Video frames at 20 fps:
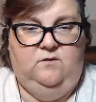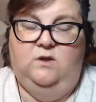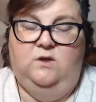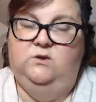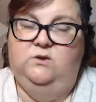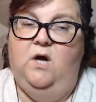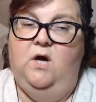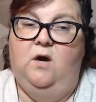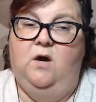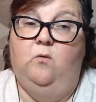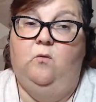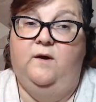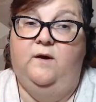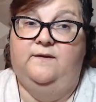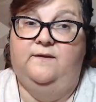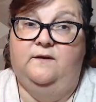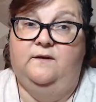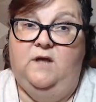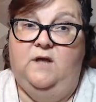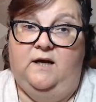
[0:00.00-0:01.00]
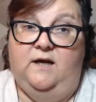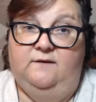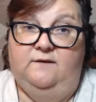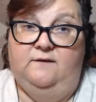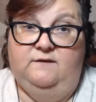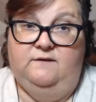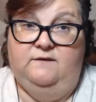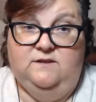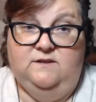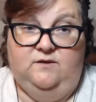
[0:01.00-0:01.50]
along with a lot of
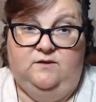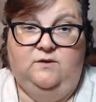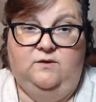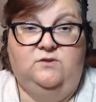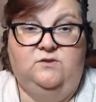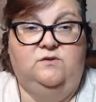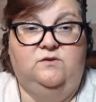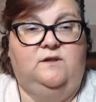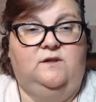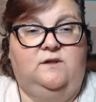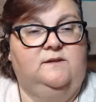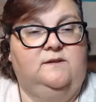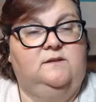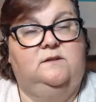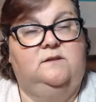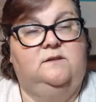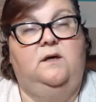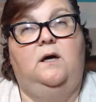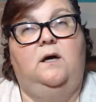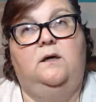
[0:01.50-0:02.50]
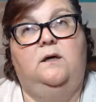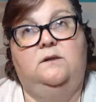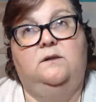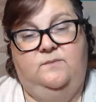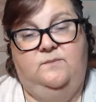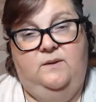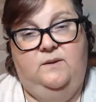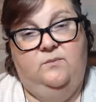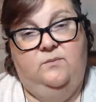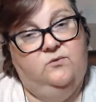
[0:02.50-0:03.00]
these other issues, because tons
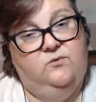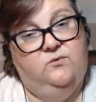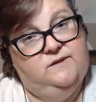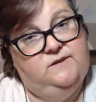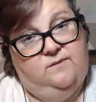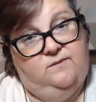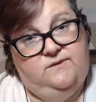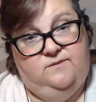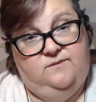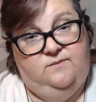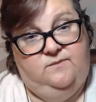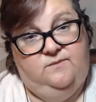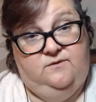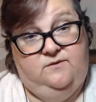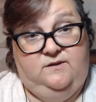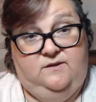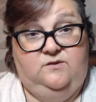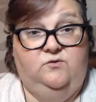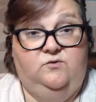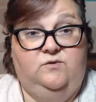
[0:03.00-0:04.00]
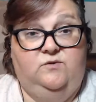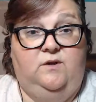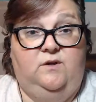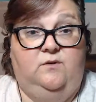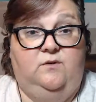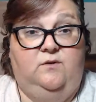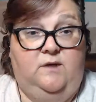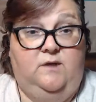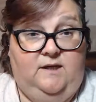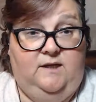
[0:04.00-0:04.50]
of people with substance abuse issues are
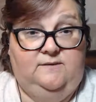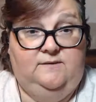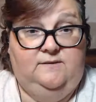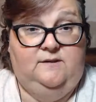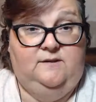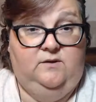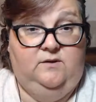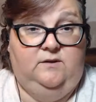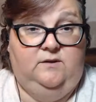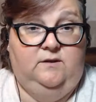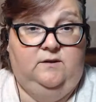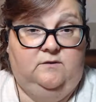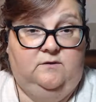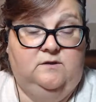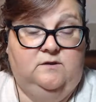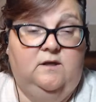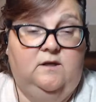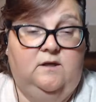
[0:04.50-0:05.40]
not serial killers.